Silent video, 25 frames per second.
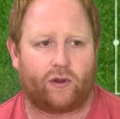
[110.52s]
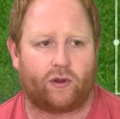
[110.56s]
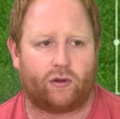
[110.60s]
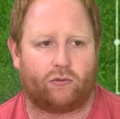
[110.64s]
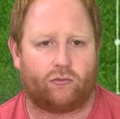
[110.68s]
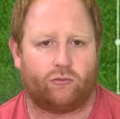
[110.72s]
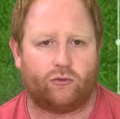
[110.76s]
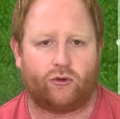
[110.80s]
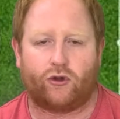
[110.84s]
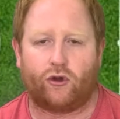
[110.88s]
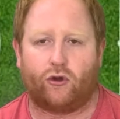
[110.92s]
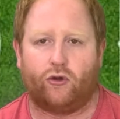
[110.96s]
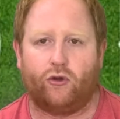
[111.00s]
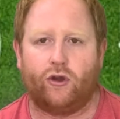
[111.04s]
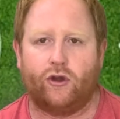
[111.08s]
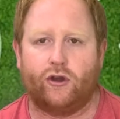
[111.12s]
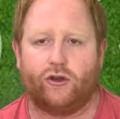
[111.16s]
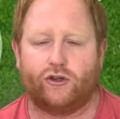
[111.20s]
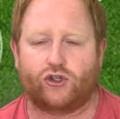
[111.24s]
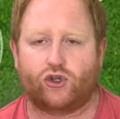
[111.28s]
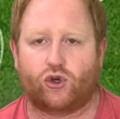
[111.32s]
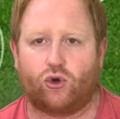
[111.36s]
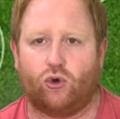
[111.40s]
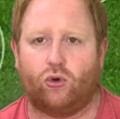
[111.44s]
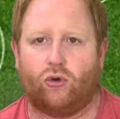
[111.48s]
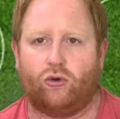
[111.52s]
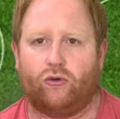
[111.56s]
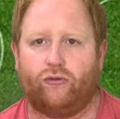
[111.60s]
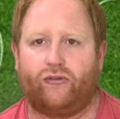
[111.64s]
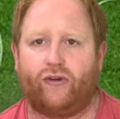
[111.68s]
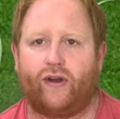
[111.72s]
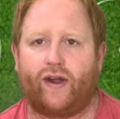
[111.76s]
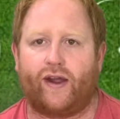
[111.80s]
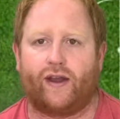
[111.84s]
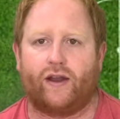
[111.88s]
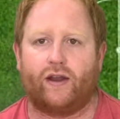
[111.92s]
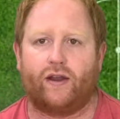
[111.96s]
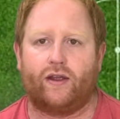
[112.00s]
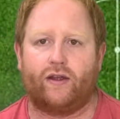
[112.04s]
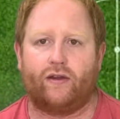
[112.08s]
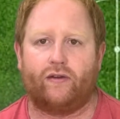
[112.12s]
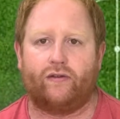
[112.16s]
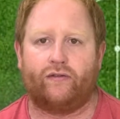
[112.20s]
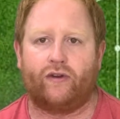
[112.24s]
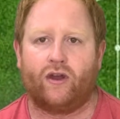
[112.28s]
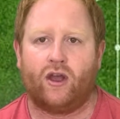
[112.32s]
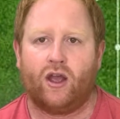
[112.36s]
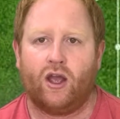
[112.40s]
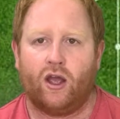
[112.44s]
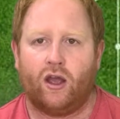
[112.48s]
returning a score finally
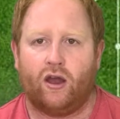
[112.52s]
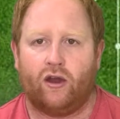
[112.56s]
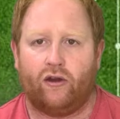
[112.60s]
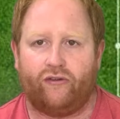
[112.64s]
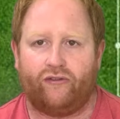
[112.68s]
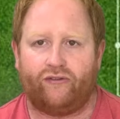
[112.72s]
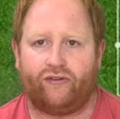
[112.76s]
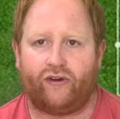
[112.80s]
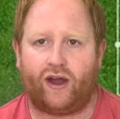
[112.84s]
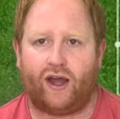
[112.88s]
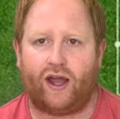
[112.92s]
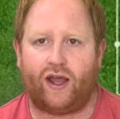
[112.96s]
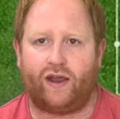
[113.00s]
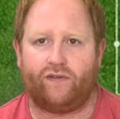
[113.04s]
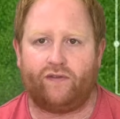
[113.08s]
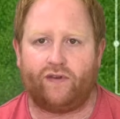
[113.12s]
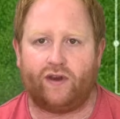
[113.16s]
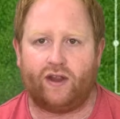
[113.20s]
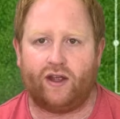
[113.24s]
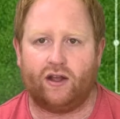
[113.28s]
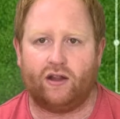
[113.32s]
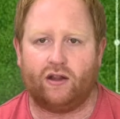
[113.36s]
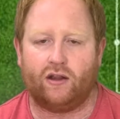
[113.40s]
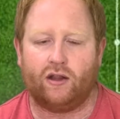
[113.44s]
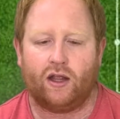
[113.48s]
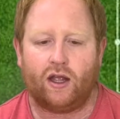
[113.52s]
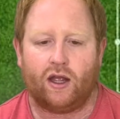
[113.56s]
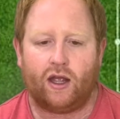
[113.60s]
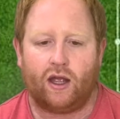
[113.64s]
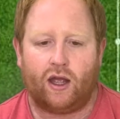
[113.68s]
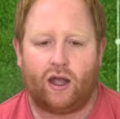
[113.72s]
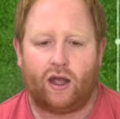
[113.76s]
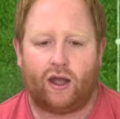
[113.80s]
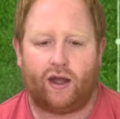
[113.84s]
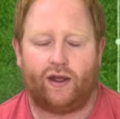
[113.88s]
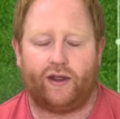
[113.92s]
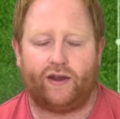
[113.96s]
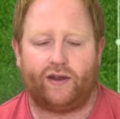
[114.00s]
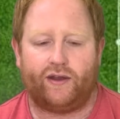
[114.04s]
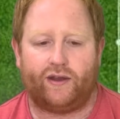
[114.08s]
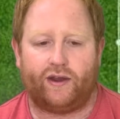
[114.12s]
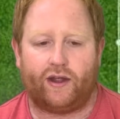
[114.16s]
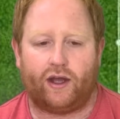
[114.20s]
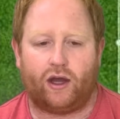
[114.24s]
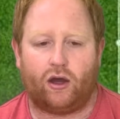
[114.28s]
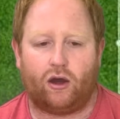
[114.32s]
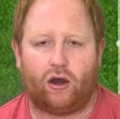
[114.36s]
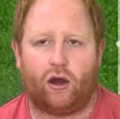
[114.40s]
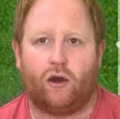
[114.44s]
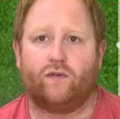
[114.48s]
of 5-0, and
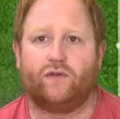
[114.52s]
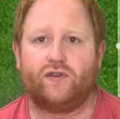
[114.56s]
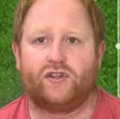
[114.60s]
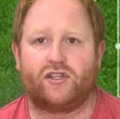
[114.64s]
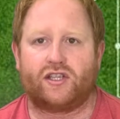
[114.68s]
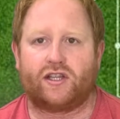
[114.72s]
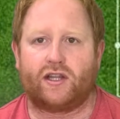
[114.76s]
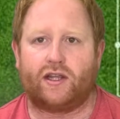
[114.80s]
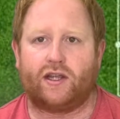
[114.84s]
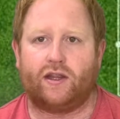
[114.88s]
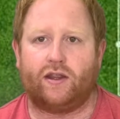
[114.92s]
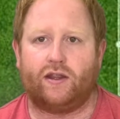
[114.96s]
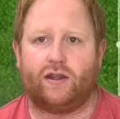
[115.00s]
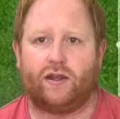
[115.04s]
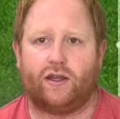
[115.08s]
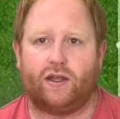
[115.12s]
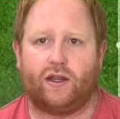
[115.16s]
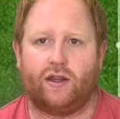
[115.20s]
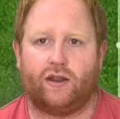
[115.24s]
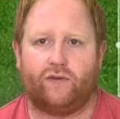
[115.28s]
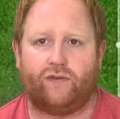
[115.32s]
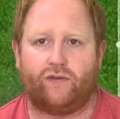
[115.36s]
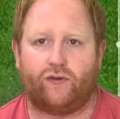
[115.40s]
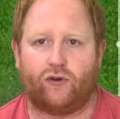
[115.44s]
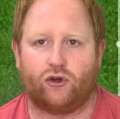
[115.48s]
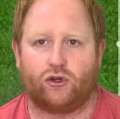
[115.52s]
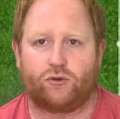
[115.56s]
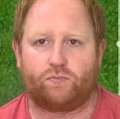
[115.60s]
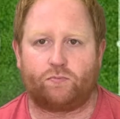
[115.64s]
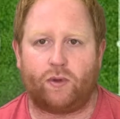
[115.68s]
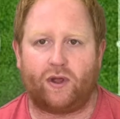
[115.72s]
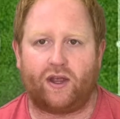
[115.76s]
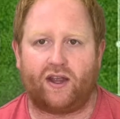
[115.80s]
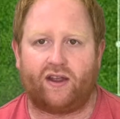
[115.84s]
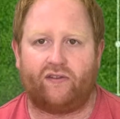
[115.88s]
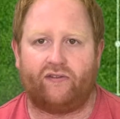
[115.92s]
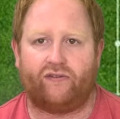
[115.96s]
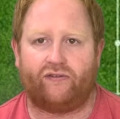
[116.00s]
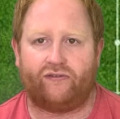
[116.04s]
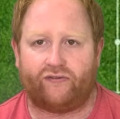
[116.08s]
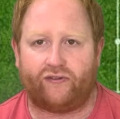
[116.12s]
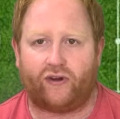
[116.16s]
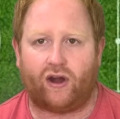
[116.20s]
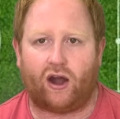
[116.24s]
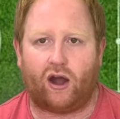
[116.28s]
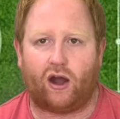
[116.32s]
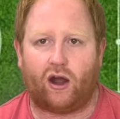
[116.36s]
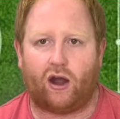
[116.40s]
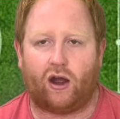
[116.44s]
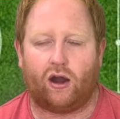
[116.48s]
obviously the first big
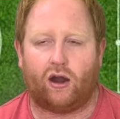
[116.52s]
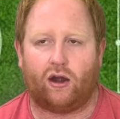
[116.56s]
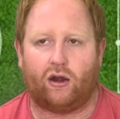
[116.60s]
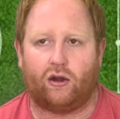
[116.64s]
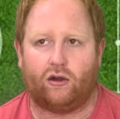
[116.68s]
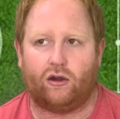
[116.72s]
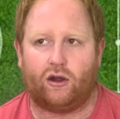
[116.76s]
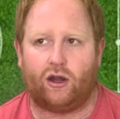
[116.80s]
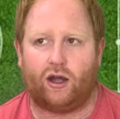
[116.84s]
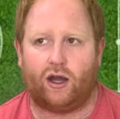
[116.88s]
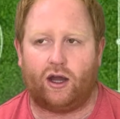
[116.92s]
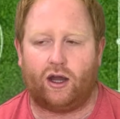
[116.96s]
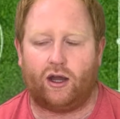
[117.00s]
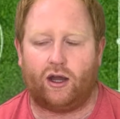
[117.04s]
VAR